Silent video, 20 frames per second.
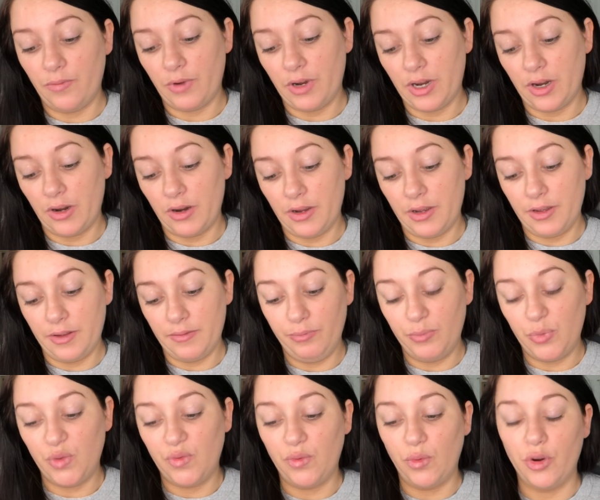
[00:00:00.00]
wear it
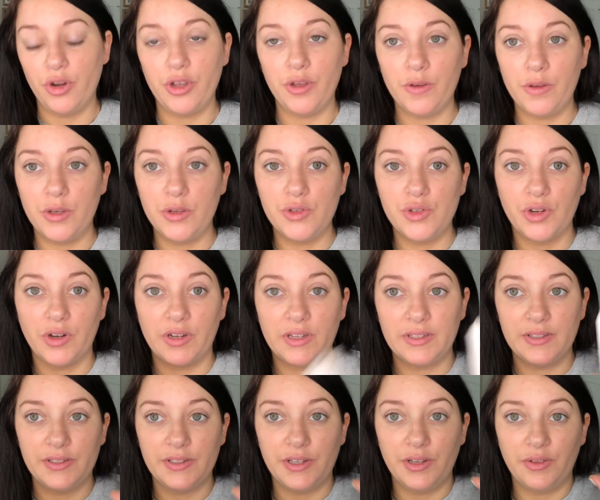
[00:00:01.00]
before you use your
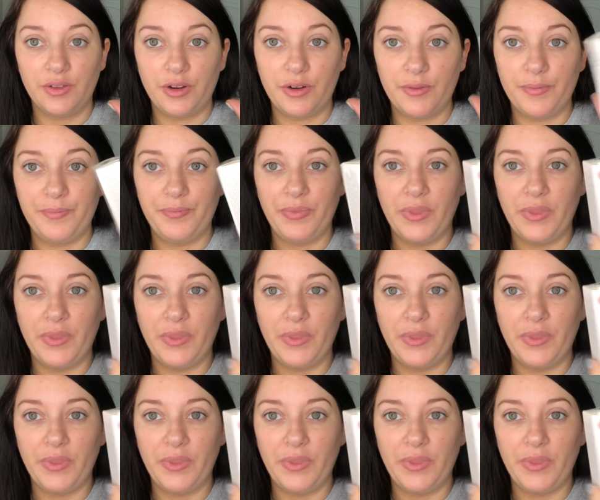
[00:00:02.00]
concealer.